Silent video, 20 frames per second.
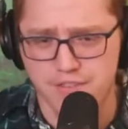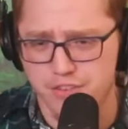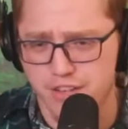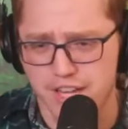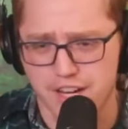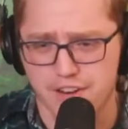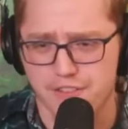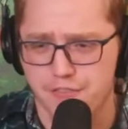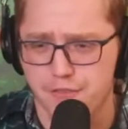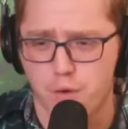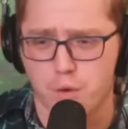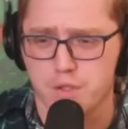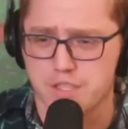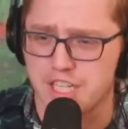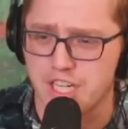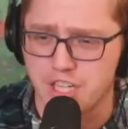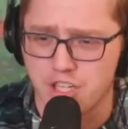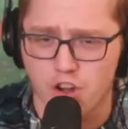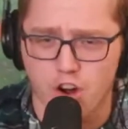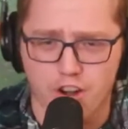for like a
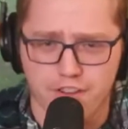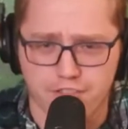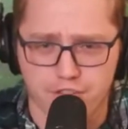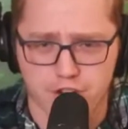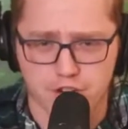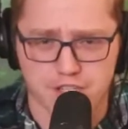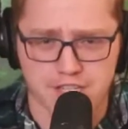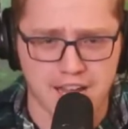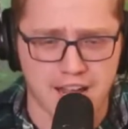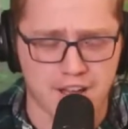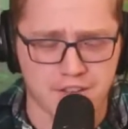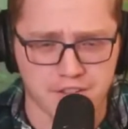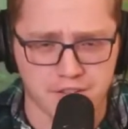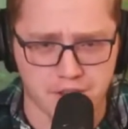14-yard first down.